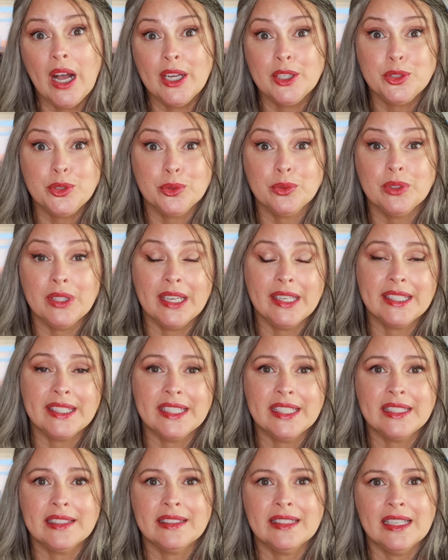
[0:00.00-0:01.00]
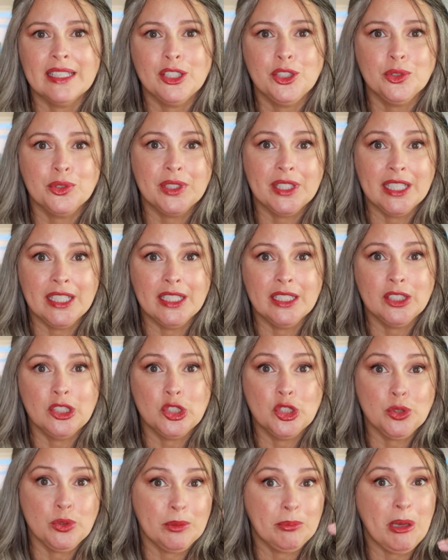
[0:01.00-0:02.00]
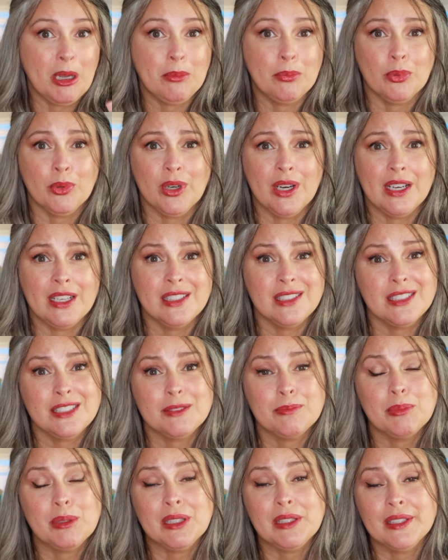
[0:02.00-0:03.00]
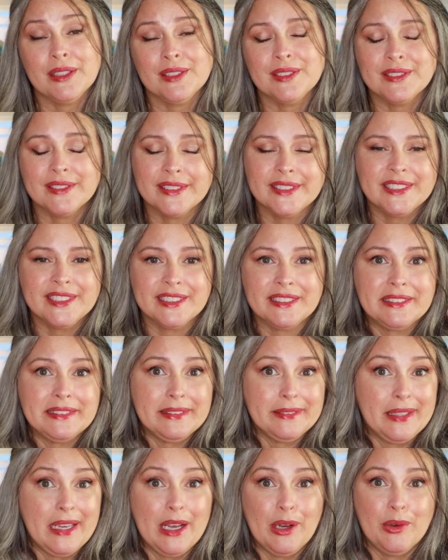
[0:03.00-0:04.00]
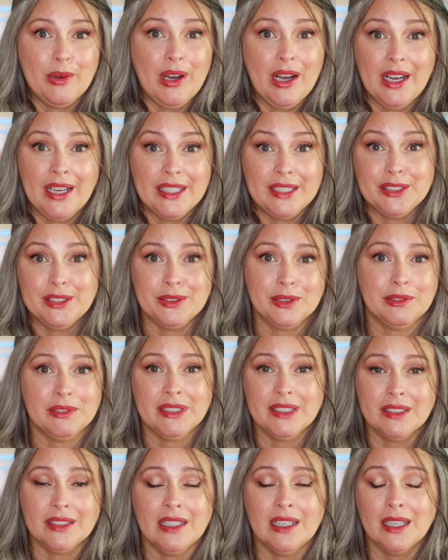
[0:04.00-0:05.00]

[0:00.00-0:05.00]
I do like it that you can do it by price, because this is how I do it.